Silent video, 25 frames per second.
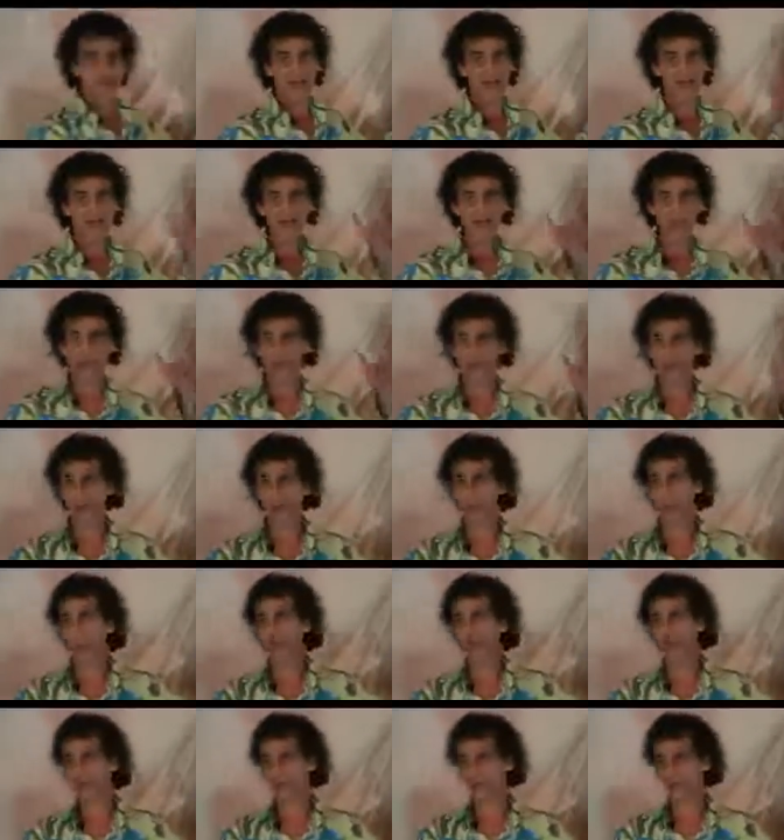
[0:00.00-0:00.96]
they
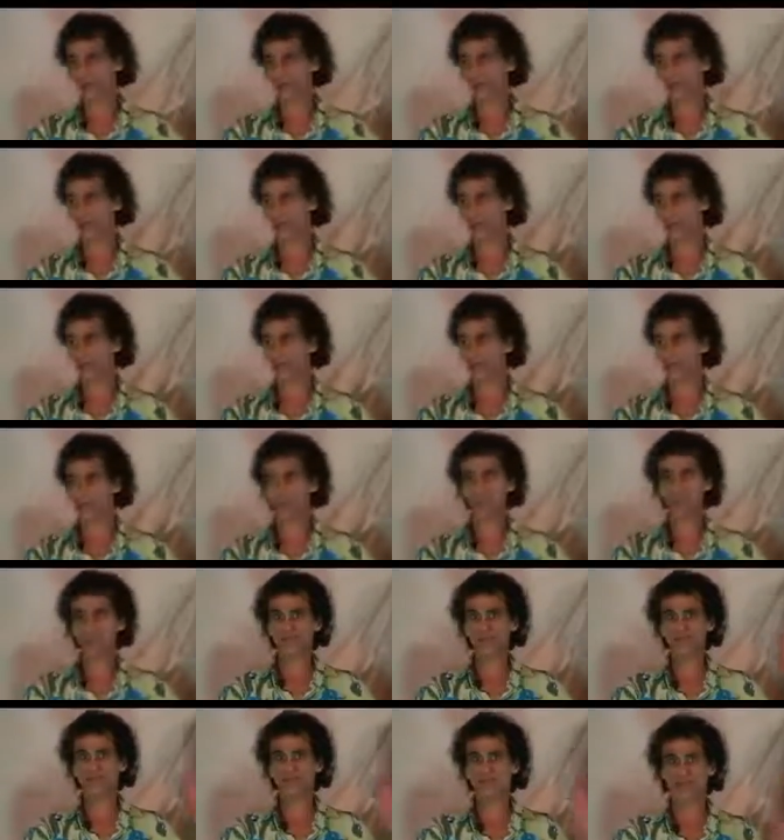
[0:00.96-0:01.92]
adjourn the case,
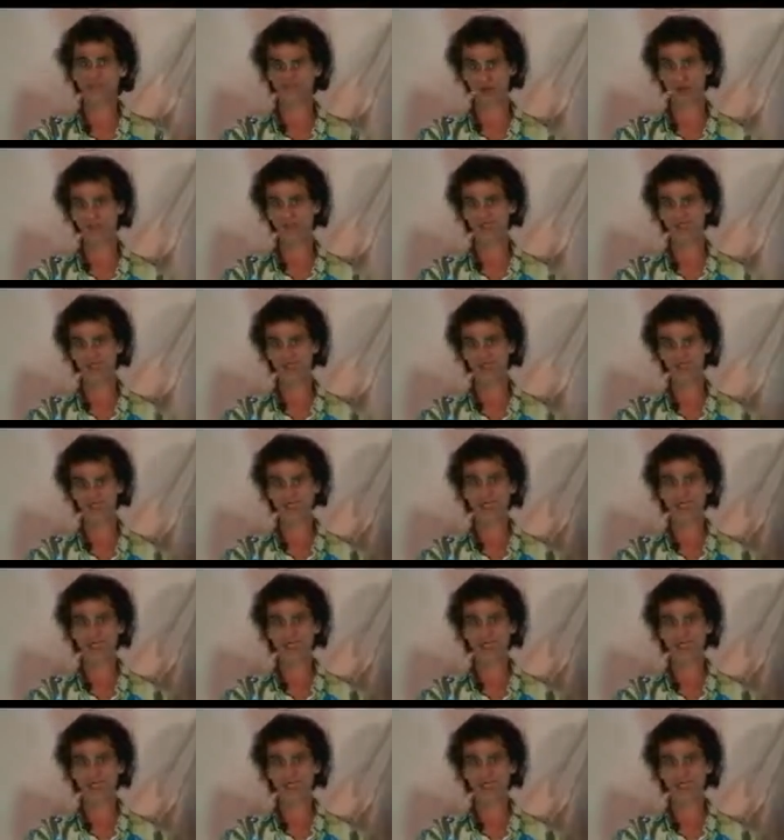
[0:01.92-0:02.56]
that's fine. It